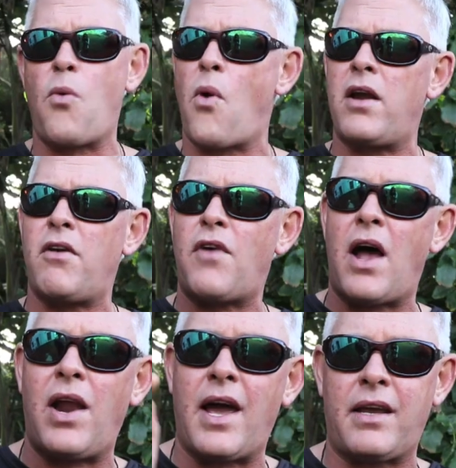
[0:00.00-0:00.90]
one of
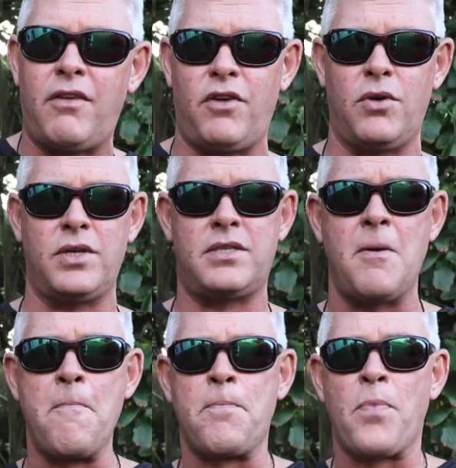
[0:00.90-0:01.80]
our lucky viewers
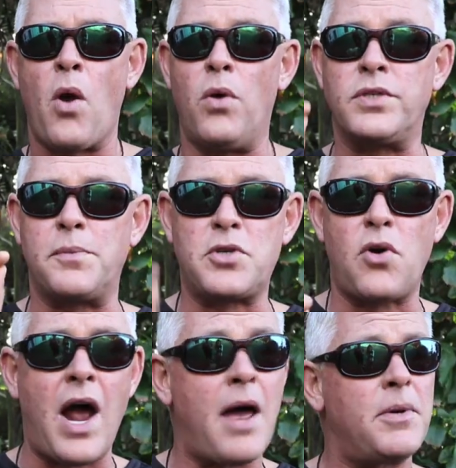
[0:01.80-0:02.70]
or
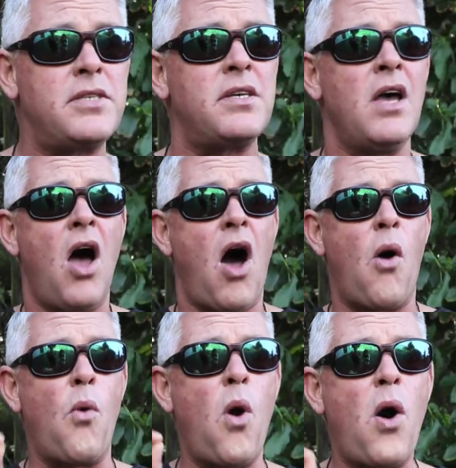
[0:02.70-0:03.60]
subscribers
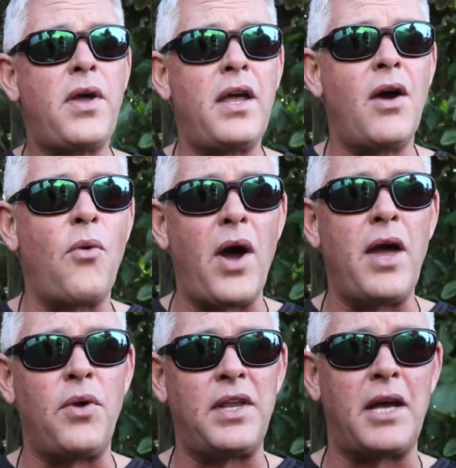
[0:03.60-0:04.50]
are walking
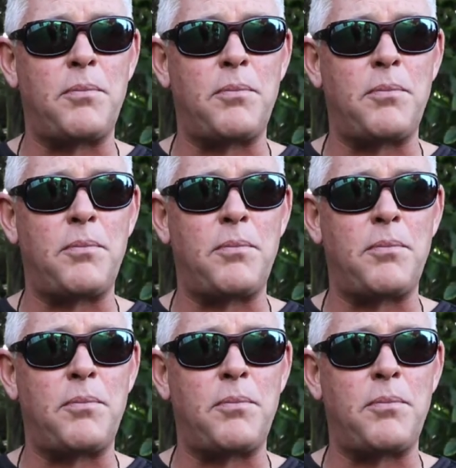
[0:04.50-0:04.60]
away with that